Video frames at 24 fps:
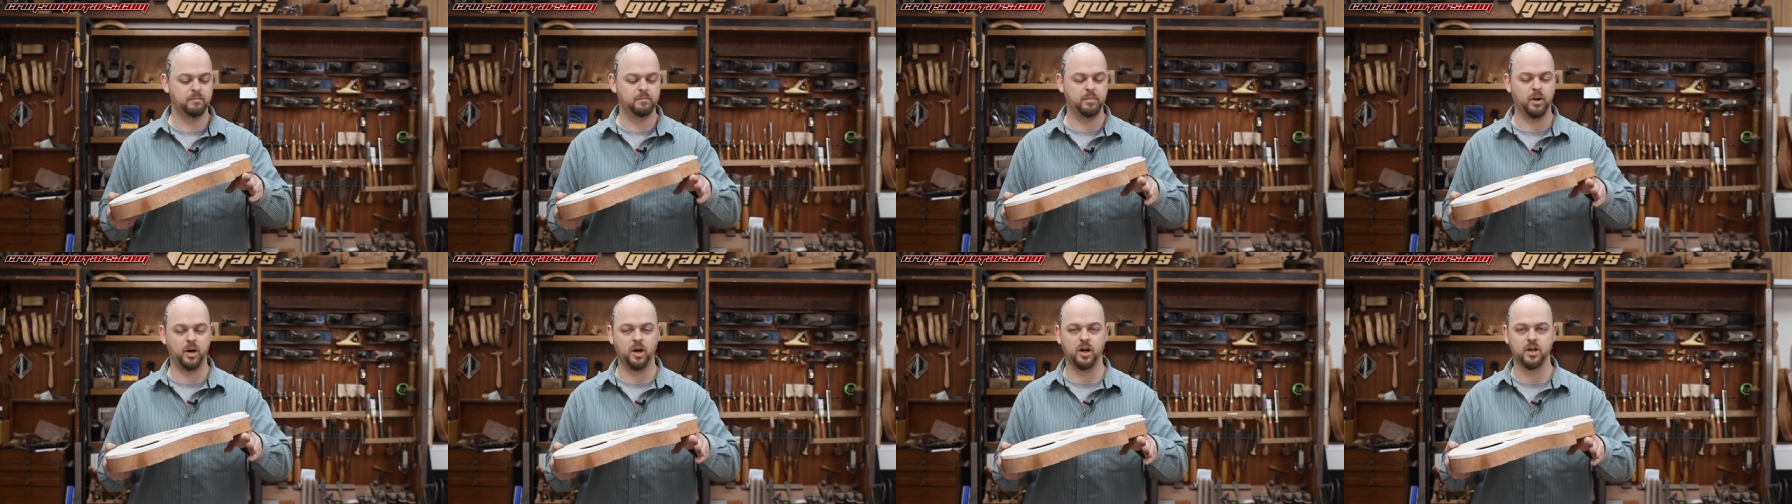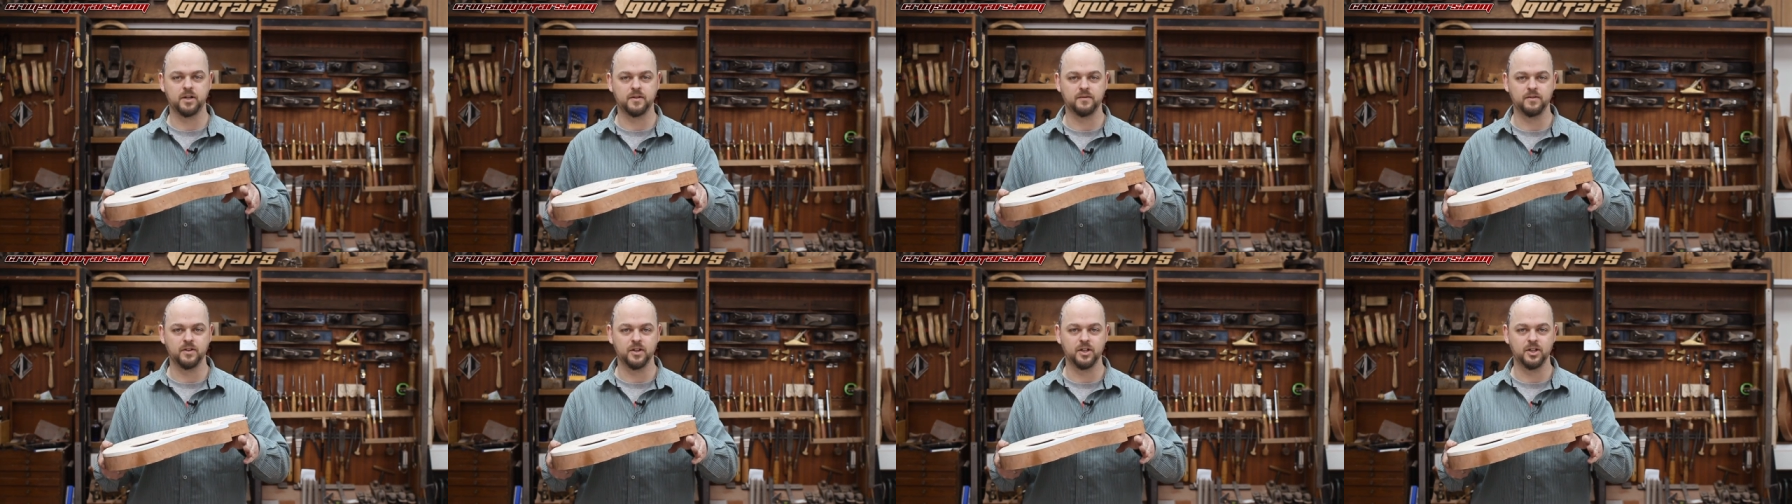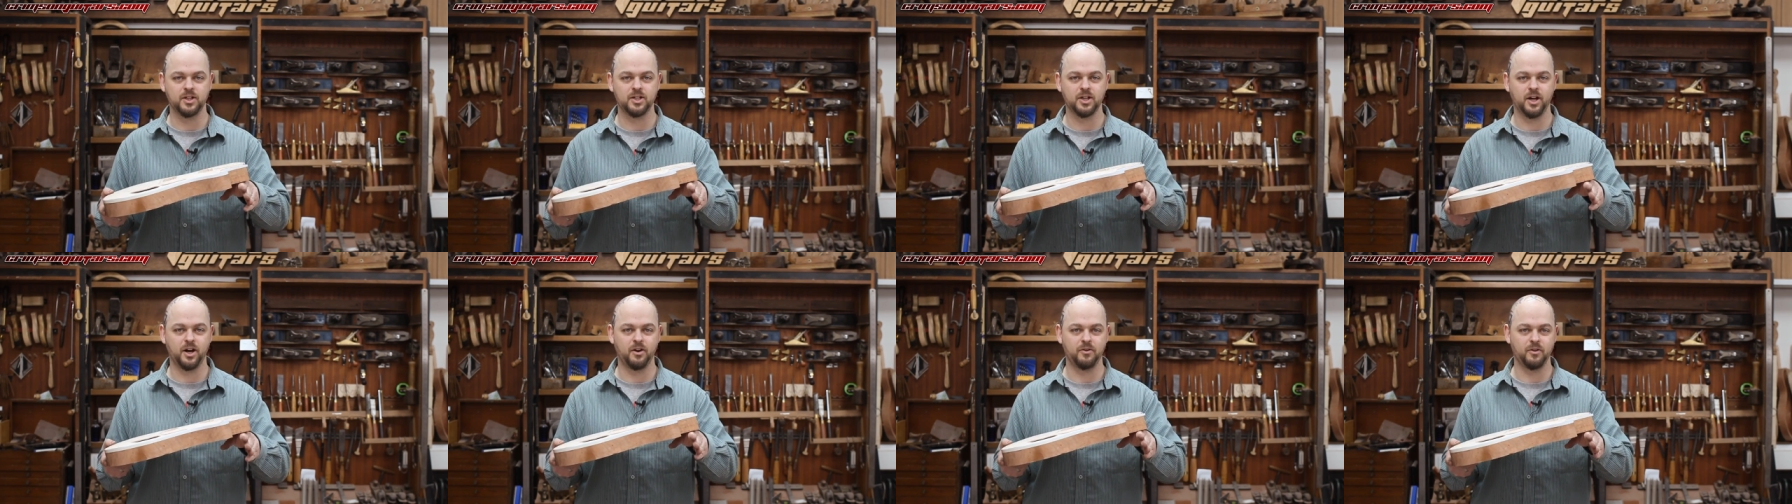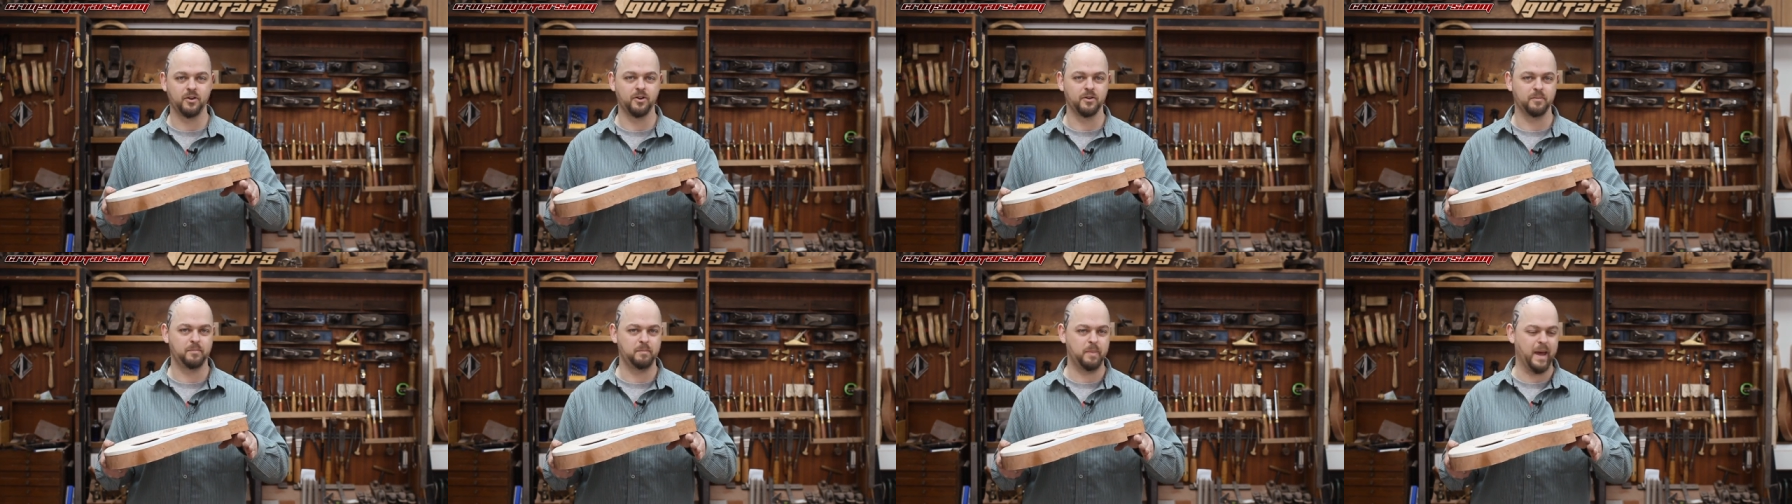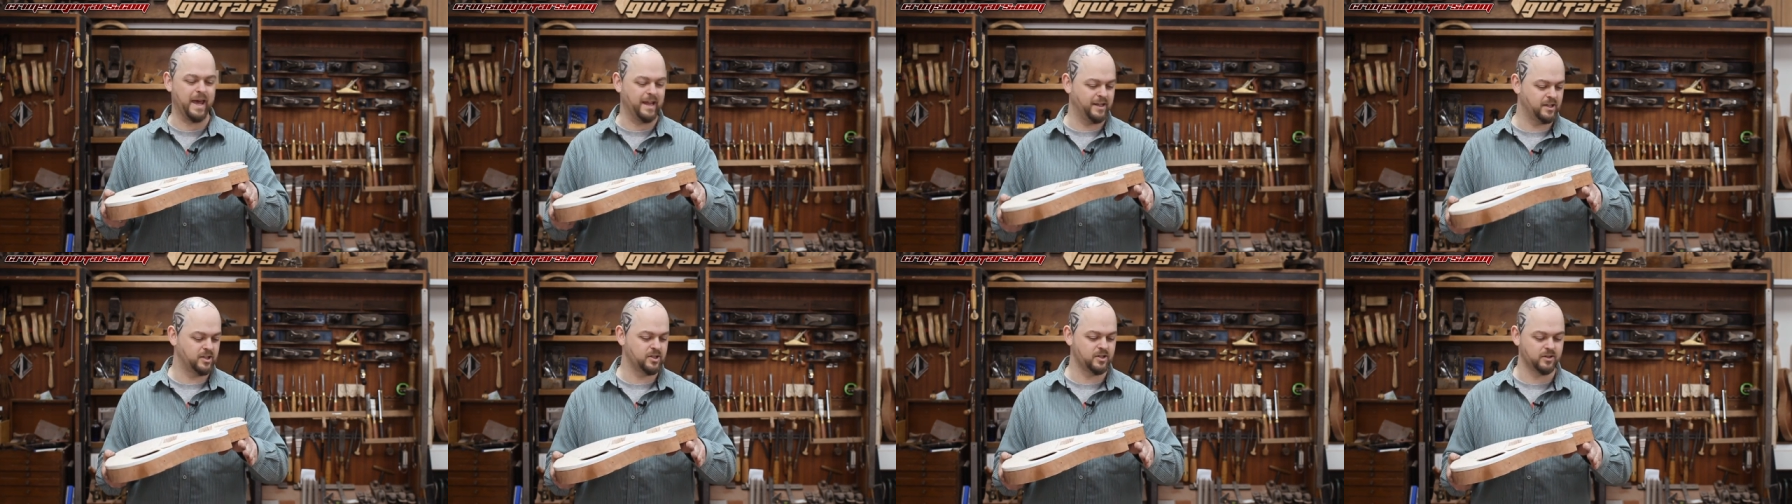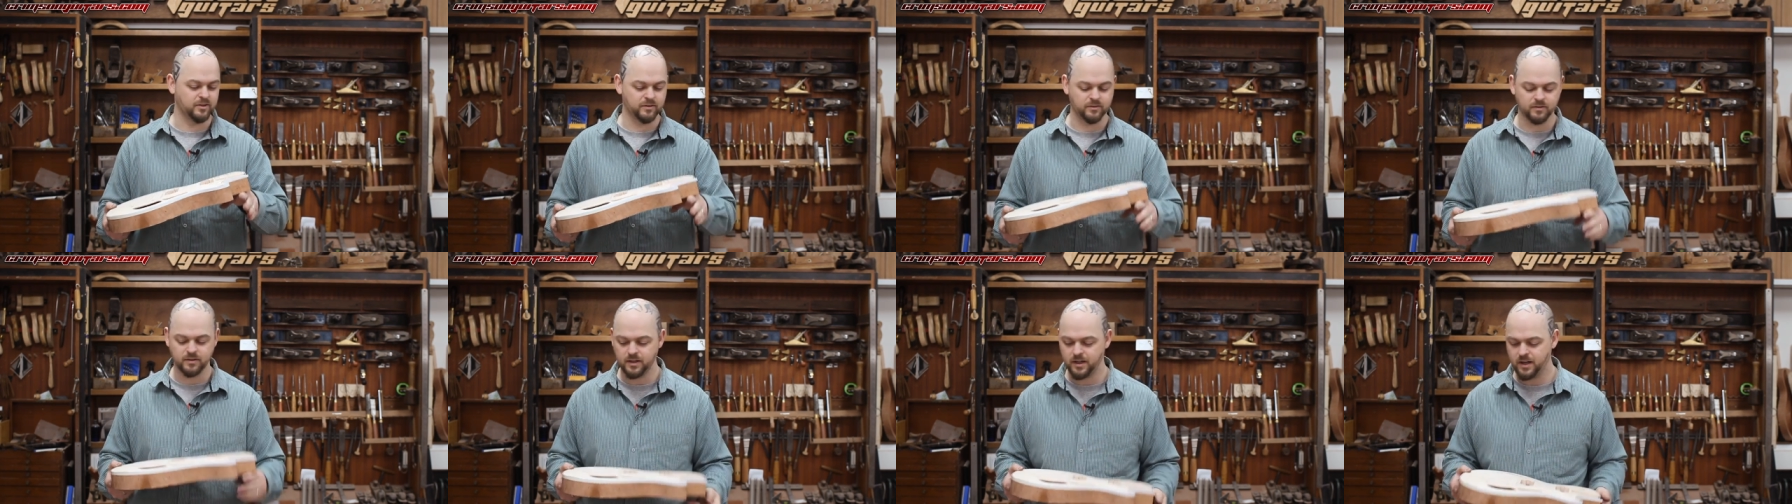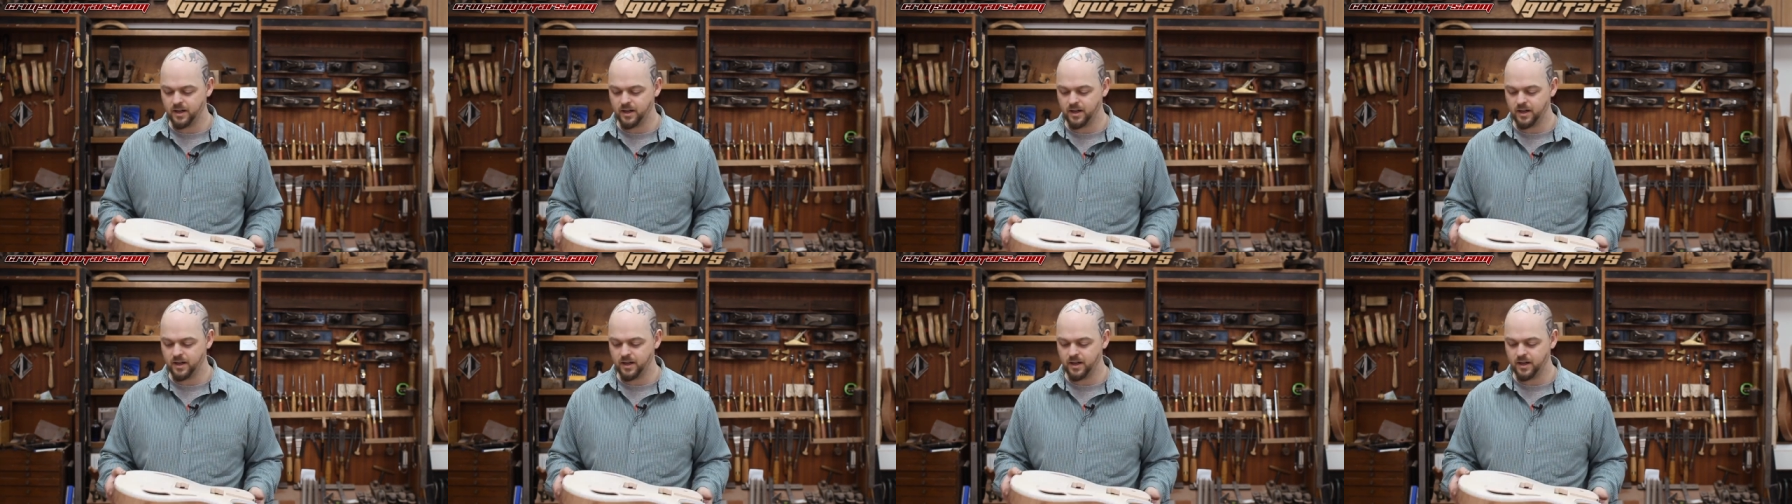part of the guitar on a pencil